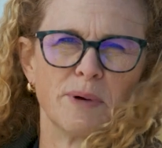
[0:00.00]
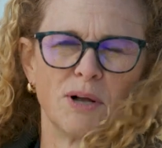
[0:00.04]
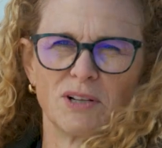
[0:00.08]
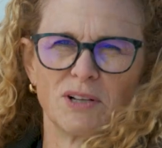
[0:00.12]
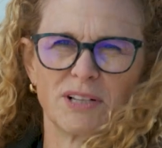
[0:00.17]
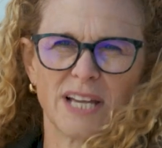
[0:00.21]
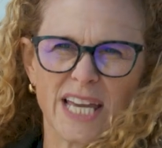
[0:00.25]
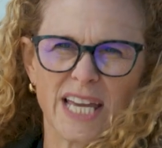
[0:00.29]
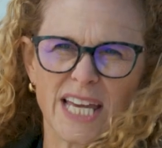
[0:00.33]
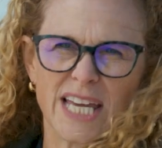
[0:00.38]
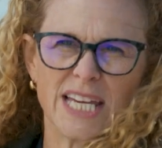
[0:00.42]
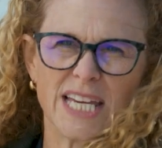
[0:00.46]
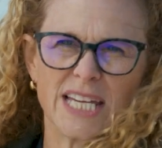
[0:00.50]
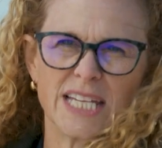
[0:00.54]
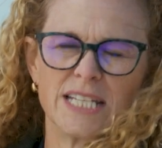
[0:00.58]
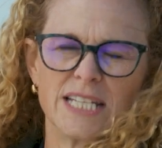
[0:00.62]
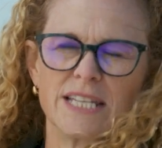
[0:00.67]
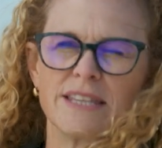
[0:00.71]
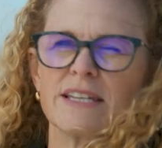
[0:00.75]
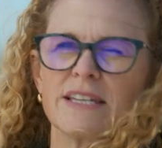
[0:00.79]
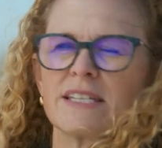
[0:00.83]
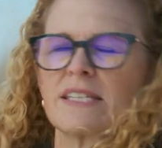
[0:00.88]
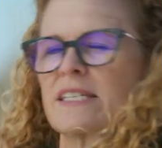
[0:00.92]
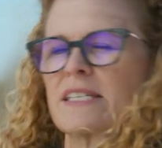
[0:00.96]

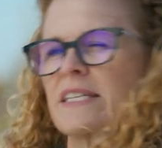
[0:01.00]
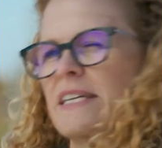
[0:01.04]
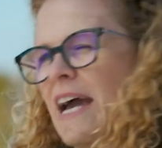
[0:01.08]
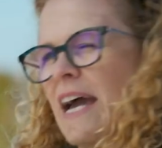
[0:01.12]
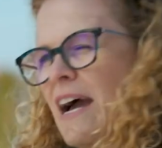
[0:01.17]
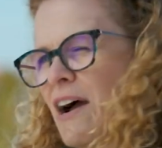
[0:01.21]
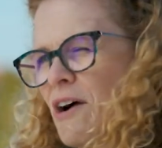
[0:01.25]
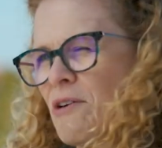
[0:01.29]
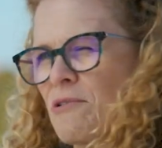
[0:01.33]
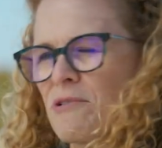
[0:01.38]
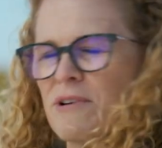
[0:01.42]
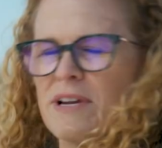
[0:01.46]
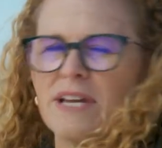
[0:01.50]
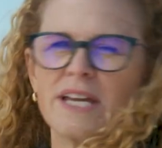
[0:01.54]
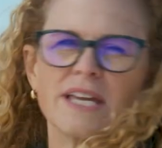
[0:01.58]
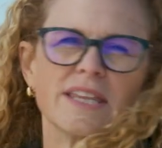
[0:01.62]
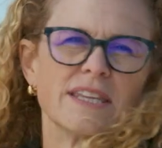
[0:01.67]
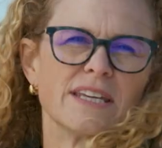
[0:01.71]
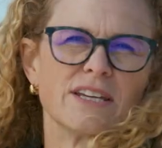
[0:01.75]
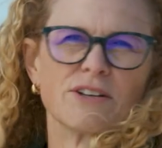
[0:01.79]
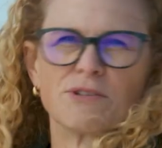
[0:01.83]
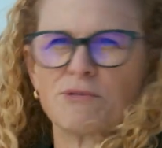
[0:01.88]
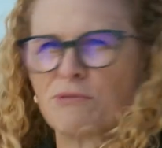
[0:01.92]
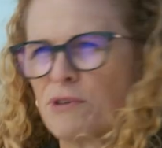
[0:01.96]
bulkhead, the
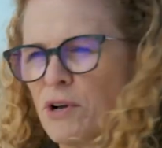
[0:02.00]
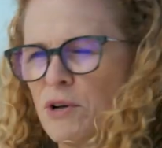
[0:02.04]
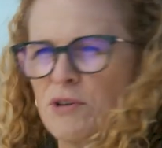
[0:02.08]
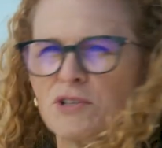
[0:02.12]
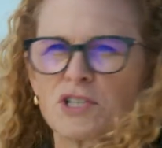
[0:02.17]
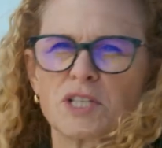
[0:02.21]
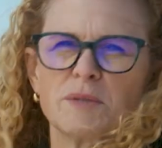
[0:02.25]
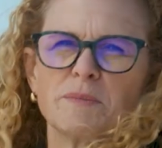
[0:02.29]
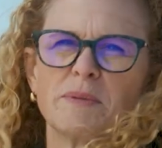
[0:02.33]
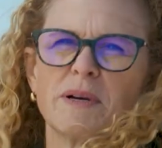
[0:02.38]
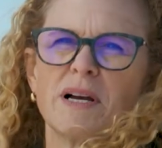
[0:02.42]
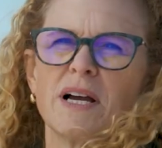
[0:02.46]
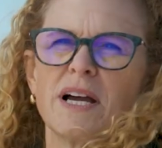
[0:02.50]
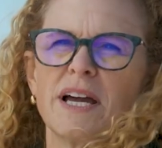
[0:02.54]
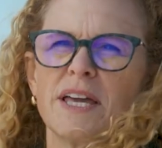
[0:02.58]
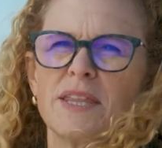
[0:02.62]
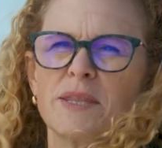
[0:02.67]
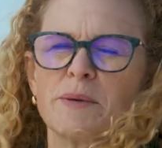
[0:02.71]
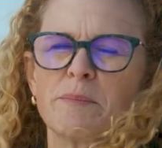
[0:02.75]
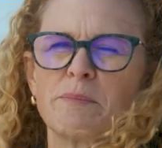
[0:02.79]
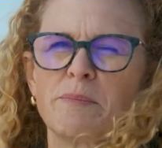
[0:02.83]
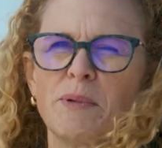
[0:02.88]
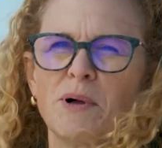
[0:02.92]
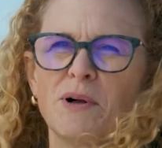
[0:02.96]
scouring, the erosion
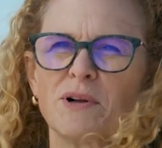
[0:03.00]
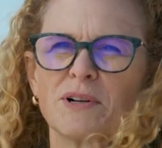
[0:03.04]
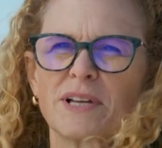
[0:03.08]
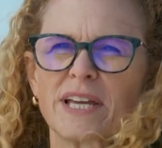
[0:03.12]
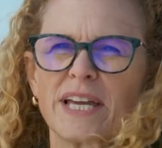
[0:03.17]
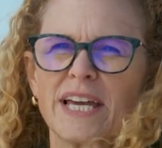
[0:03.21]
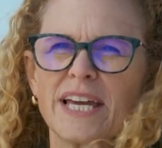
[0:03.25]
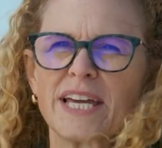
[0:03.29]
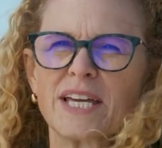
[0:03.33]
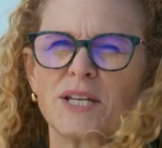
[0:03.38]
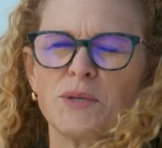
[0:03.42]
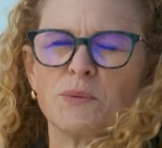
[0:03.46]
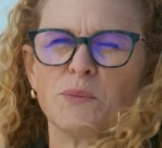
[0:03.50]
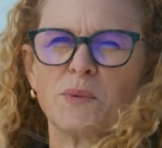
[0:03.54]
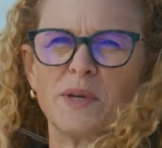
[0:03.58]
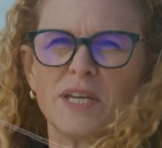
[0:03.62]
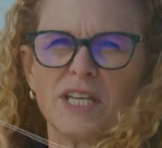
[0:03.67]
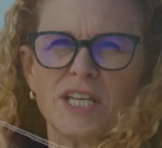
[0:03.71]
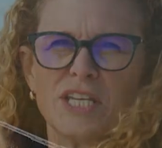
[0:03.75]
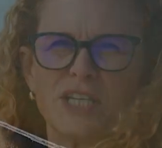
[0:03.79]
behind the bulkhead, we